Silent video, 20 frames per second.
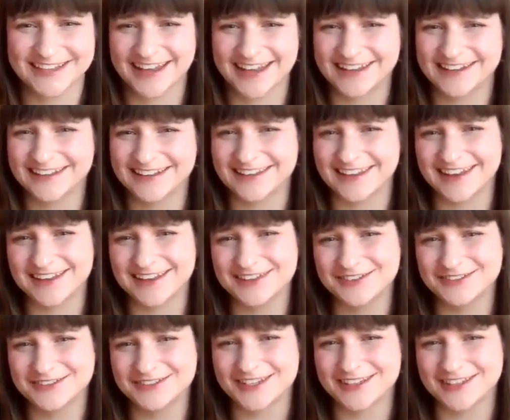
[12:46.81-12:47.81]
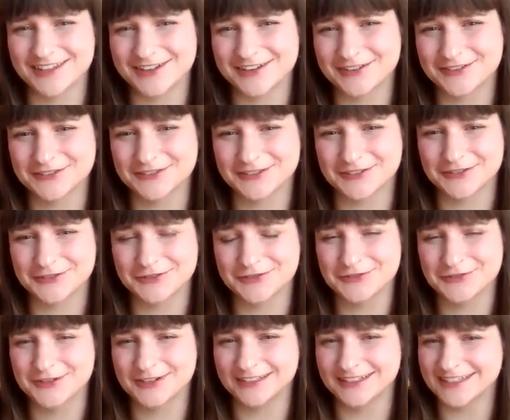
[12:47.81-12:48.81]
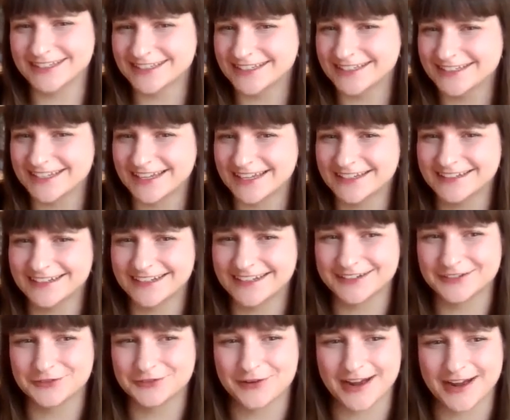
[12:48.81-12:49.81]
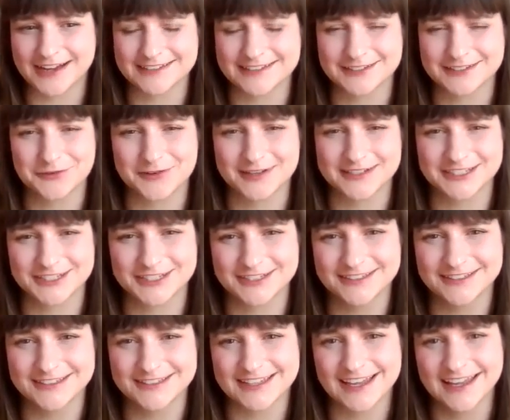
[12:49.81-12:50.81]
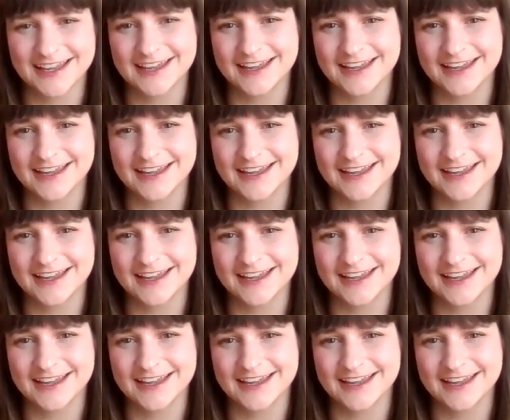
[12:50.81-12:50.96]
and thank you to those who listened in and who asked questions.